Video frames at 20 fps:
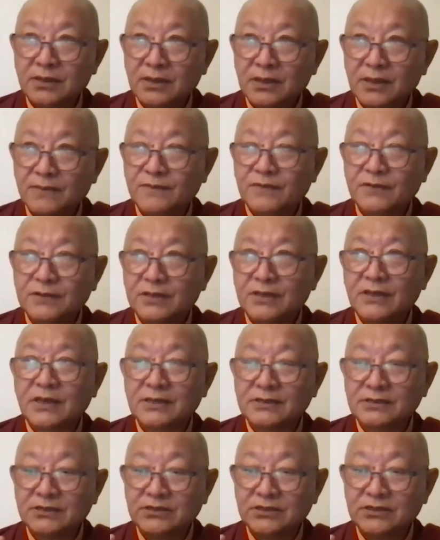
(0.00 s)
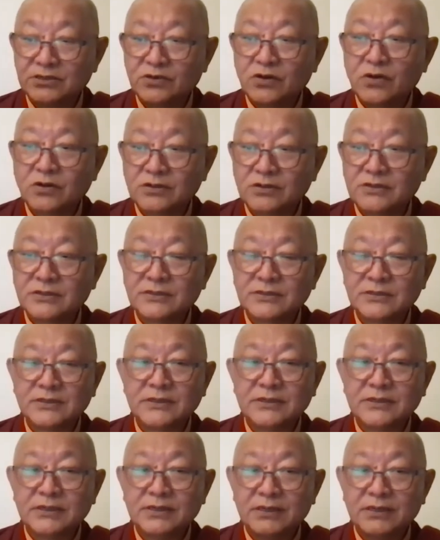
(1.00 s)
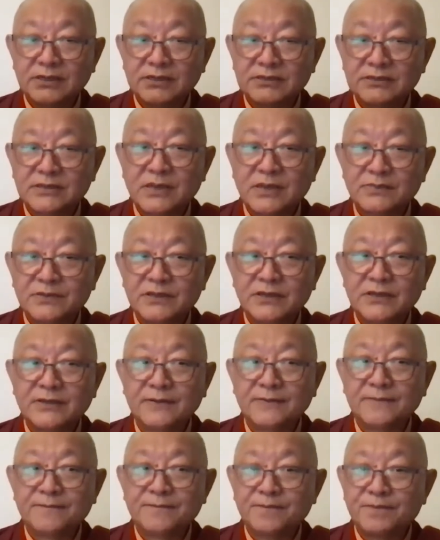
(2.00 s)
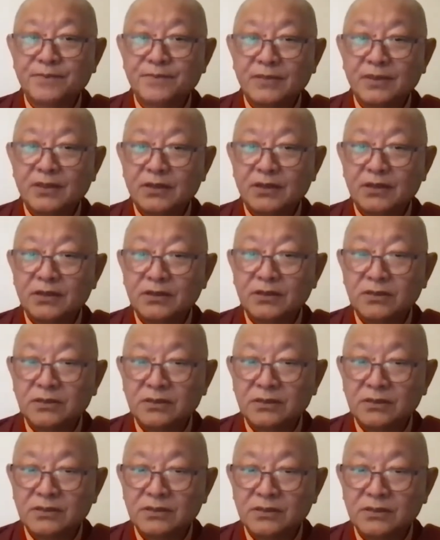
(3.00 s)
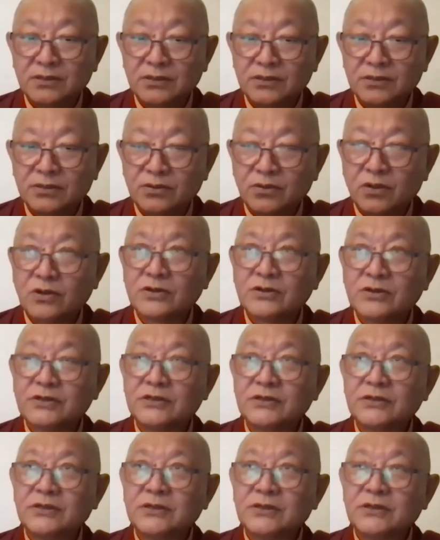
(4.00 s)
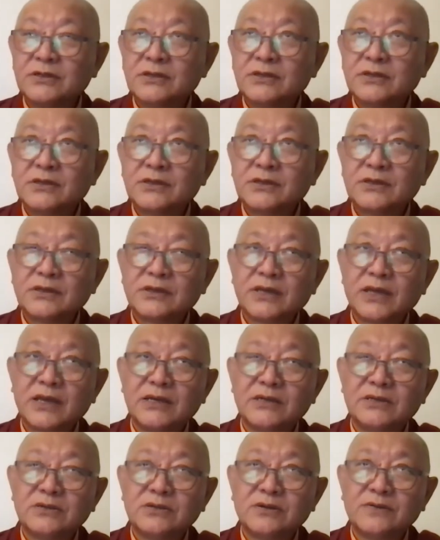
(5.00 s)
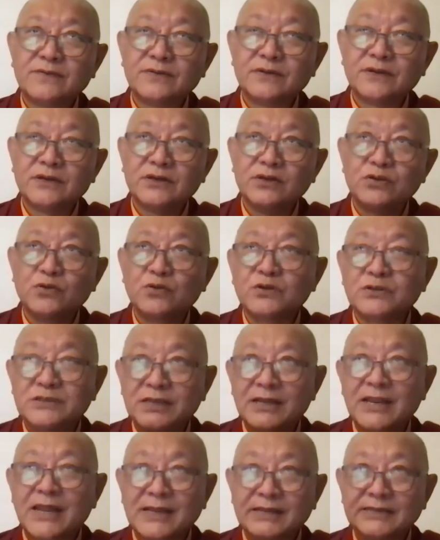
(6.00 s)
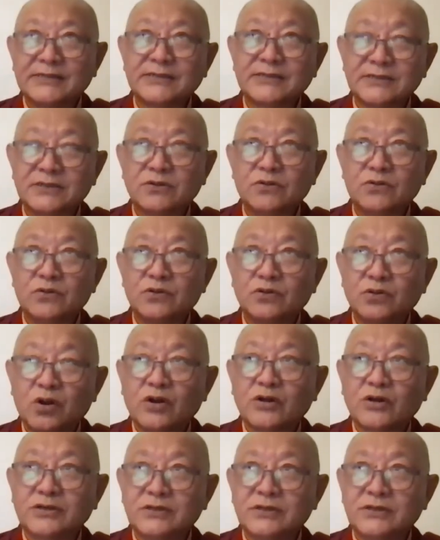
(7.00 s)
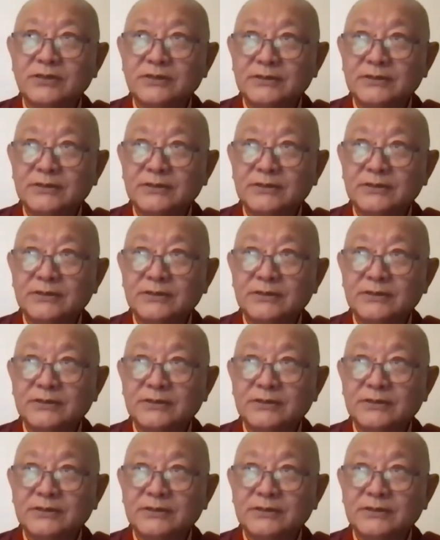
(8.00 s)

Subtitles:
Everything it is taught is something not kind of useless or not